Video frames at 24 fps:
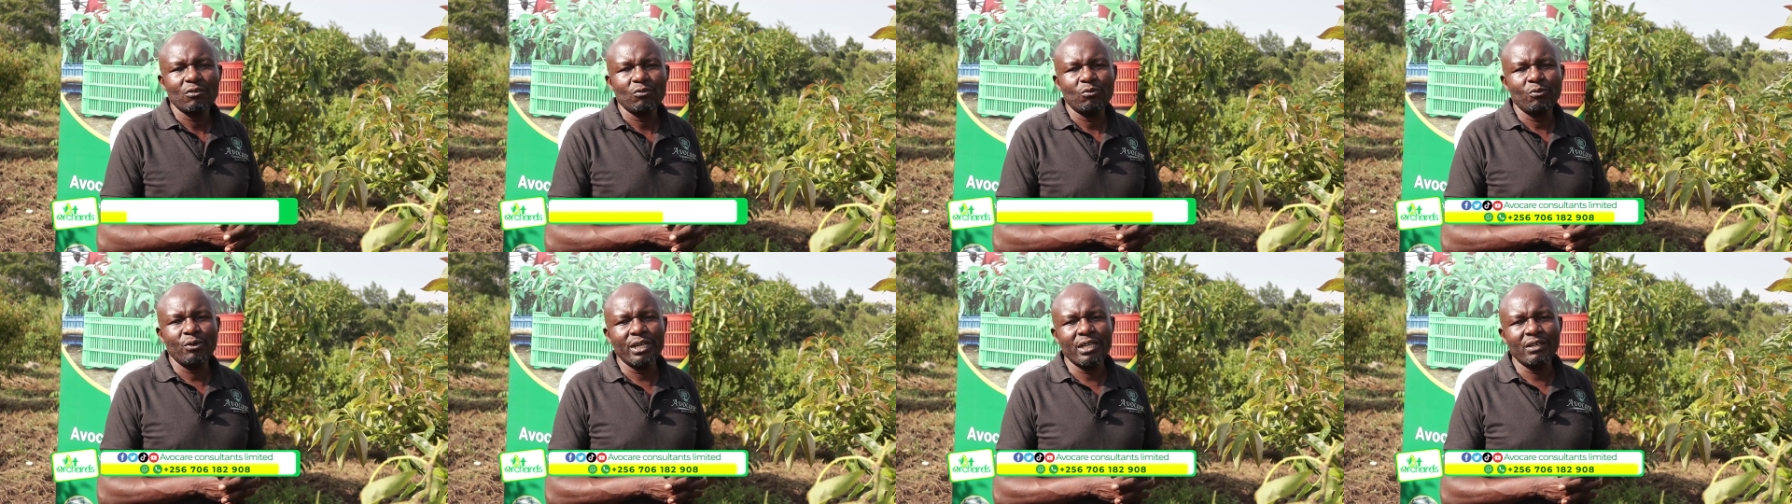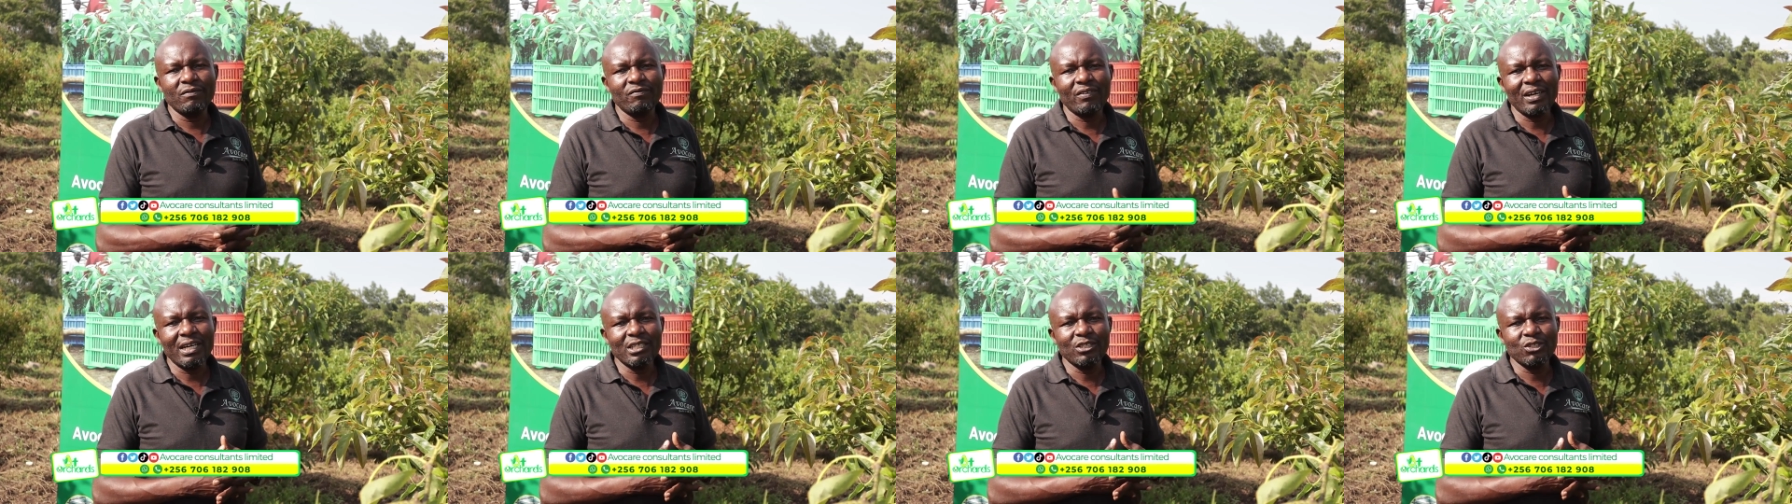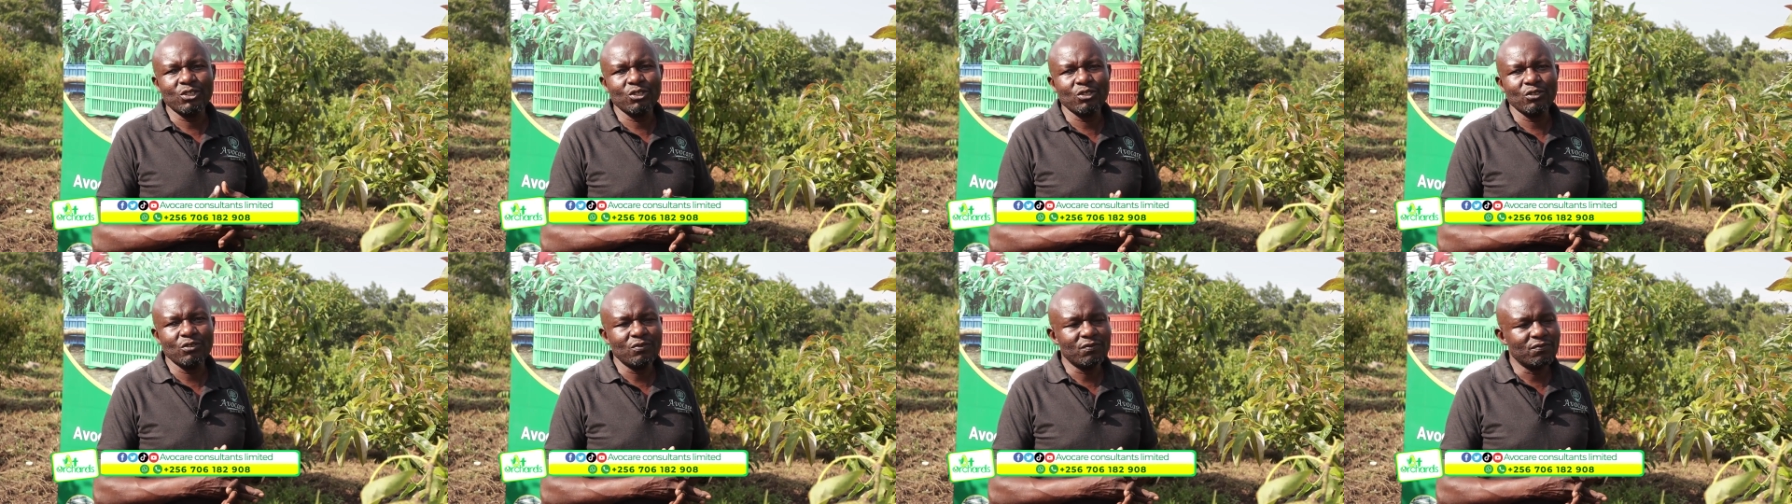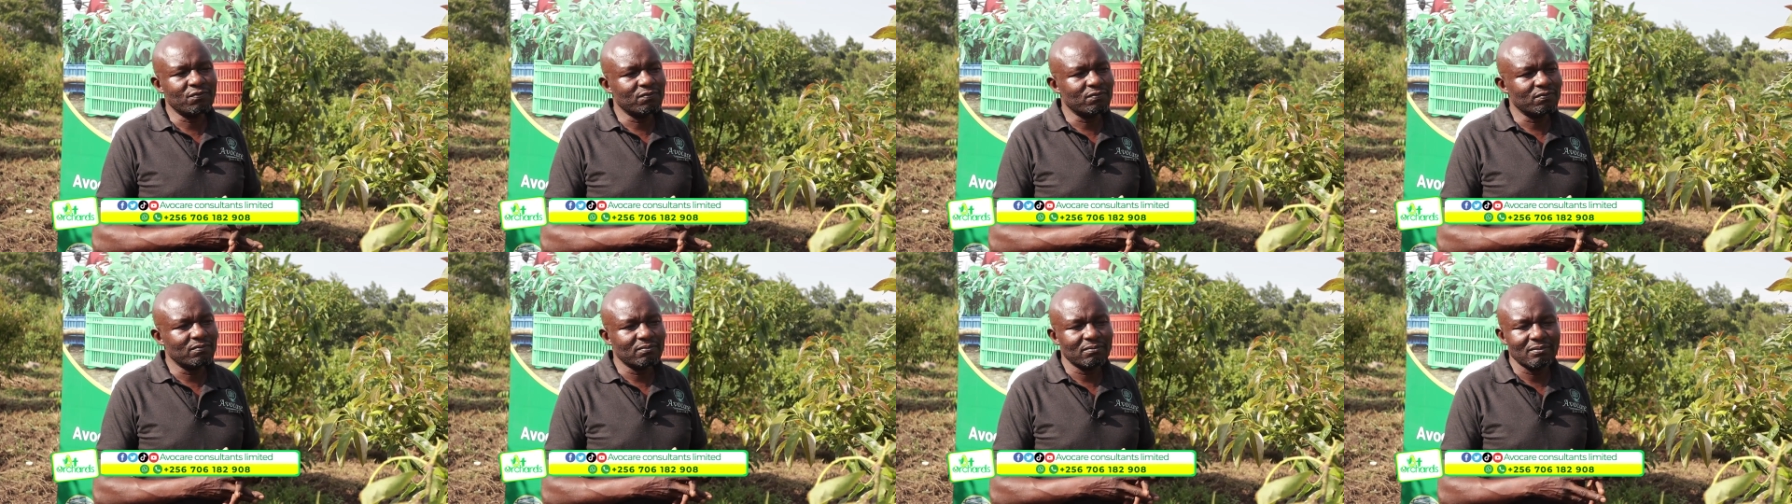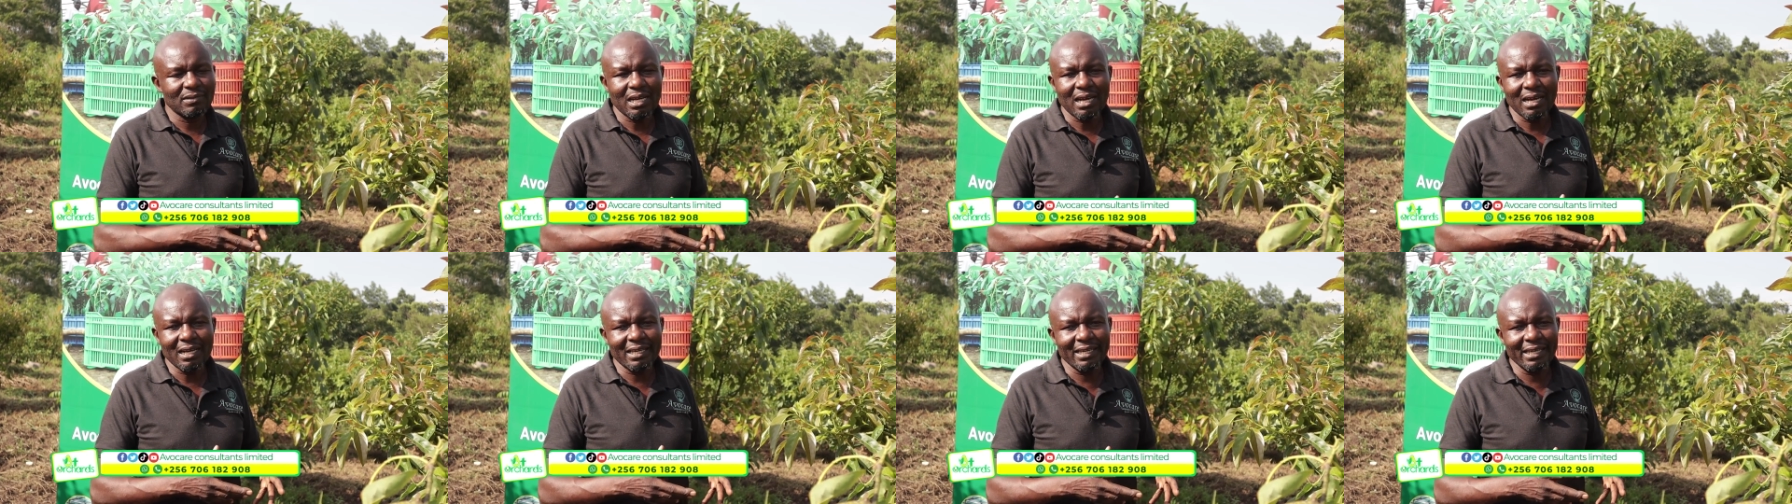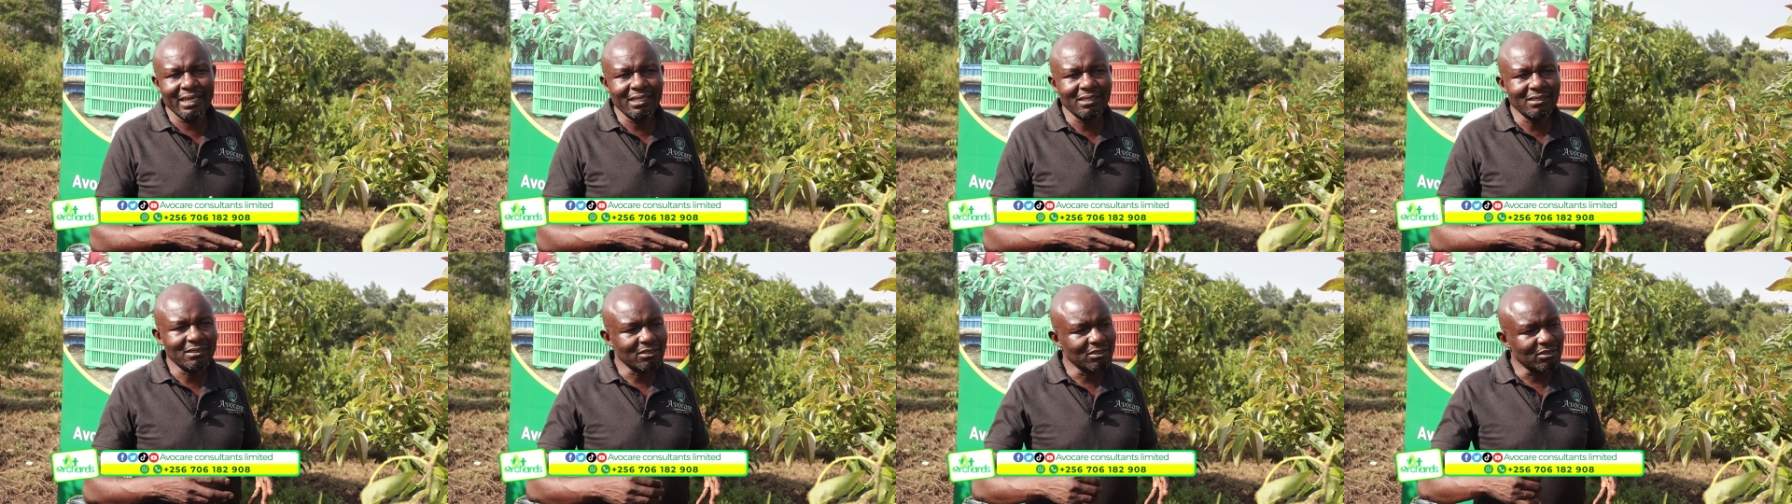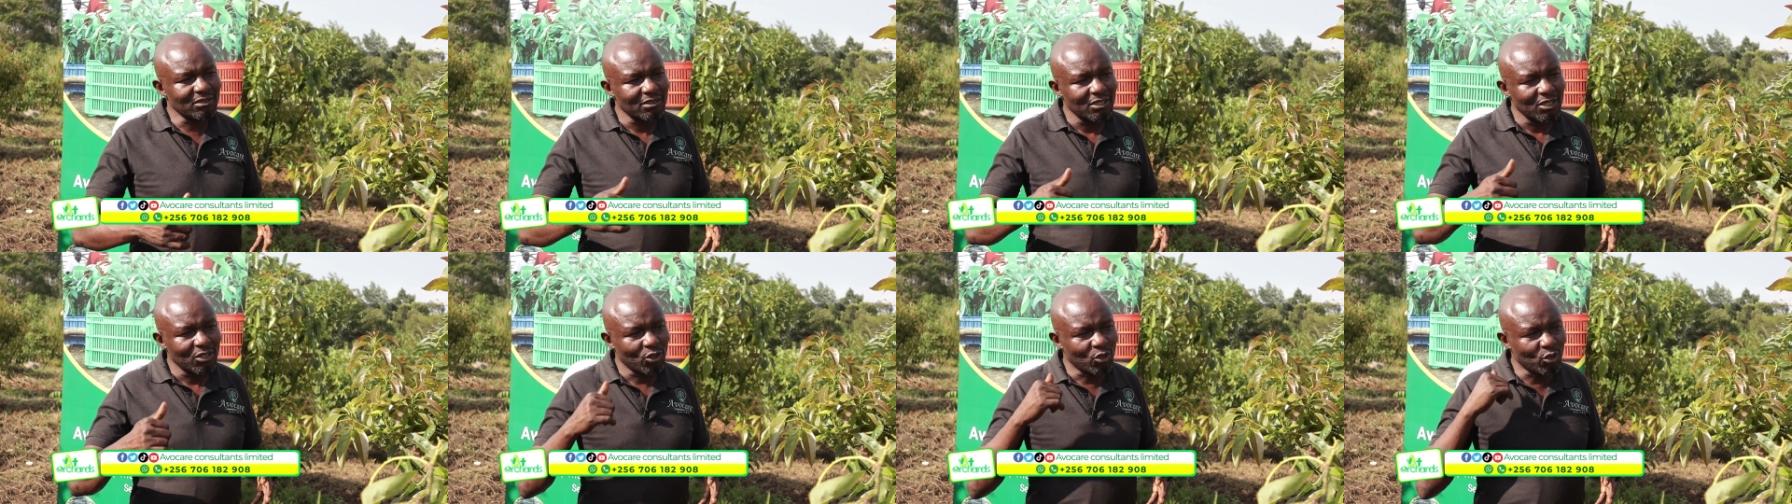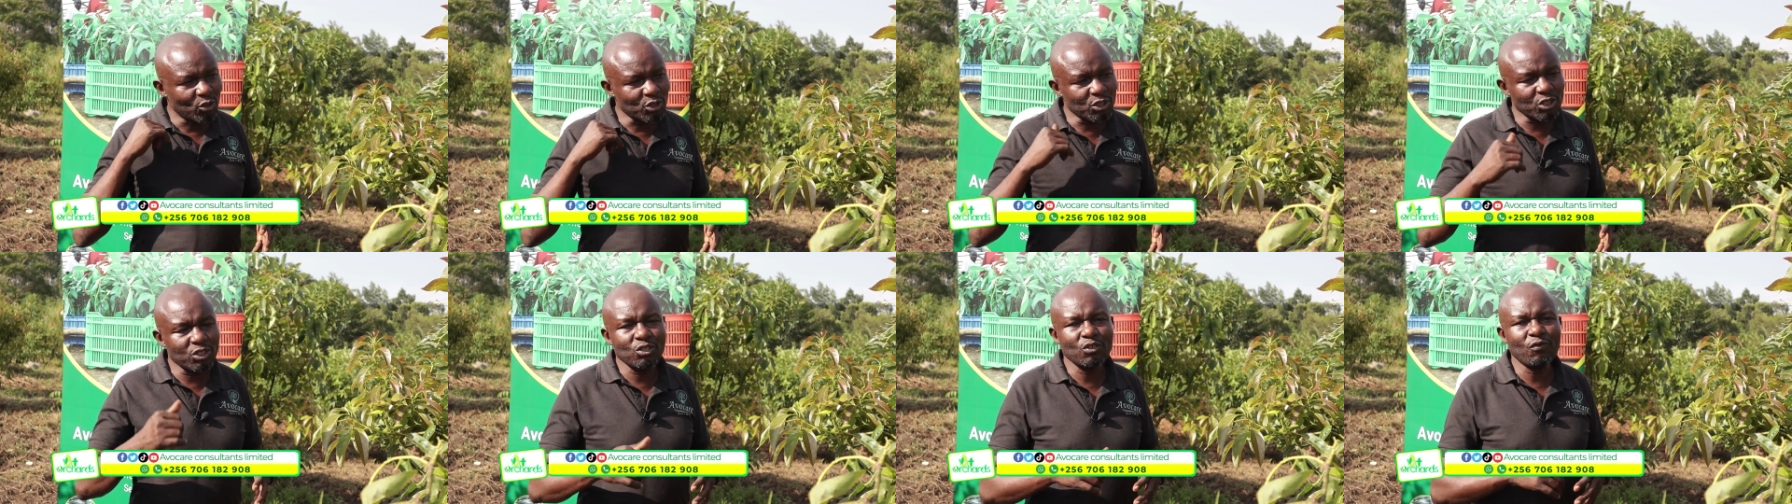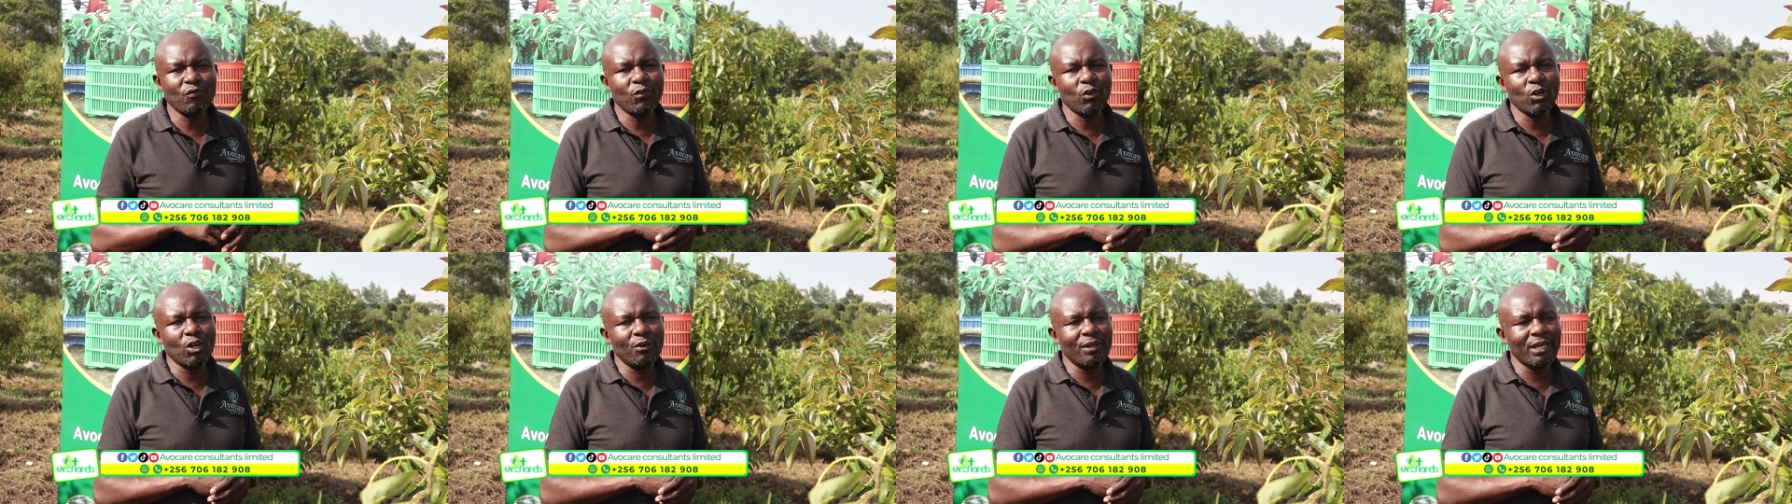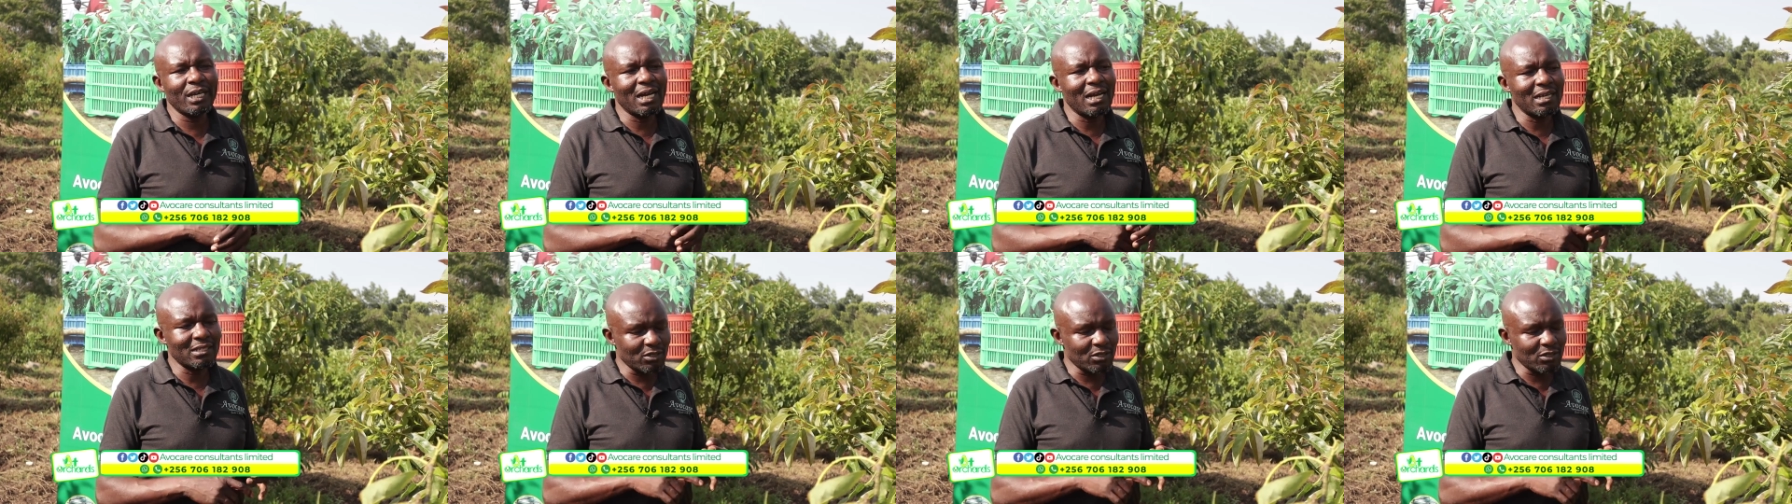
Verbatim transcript: we invite you again, continue following